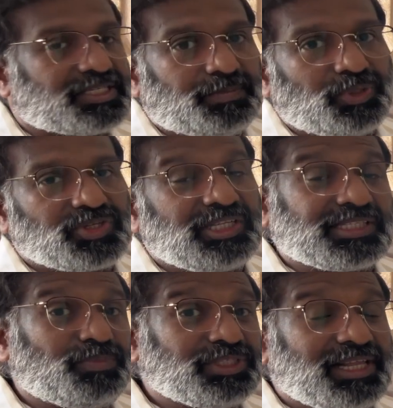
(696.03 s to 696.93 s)
symbol cell?
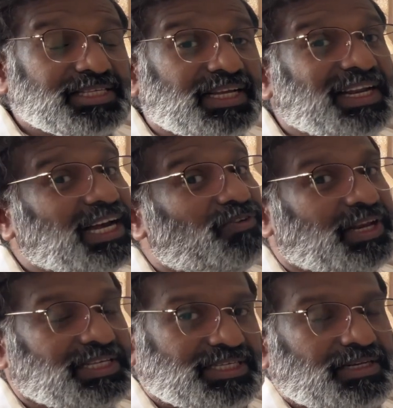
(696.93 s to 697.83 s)
Symbol cell is a
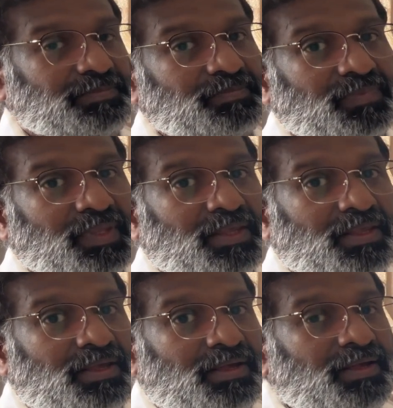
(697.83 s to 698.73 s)
galvanic cell.
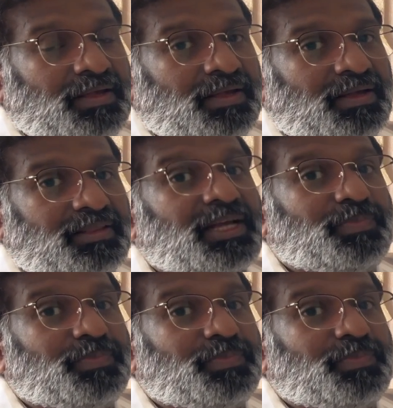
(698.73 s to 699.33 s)
That